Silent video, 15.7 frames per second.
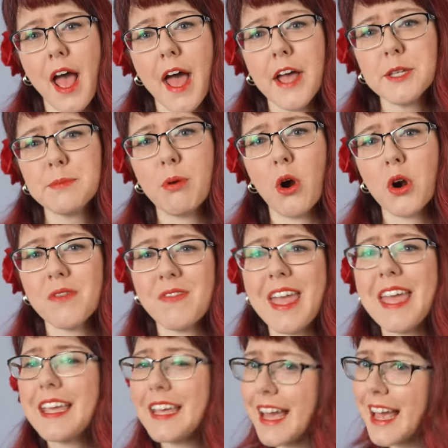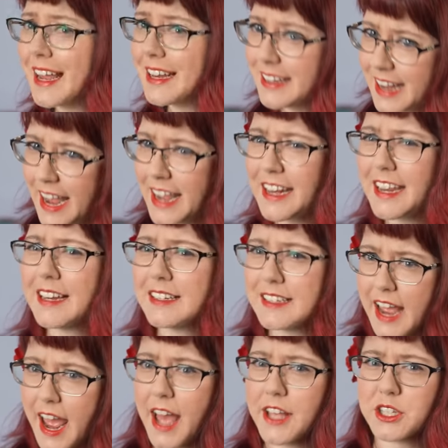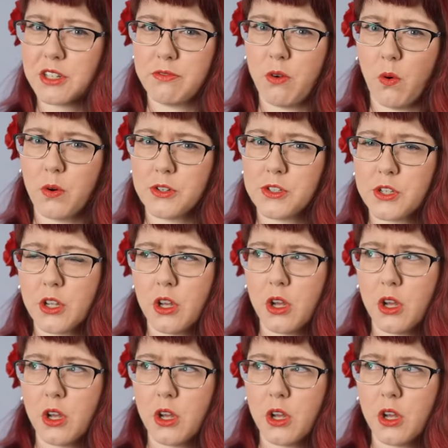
as part of a Canadian task force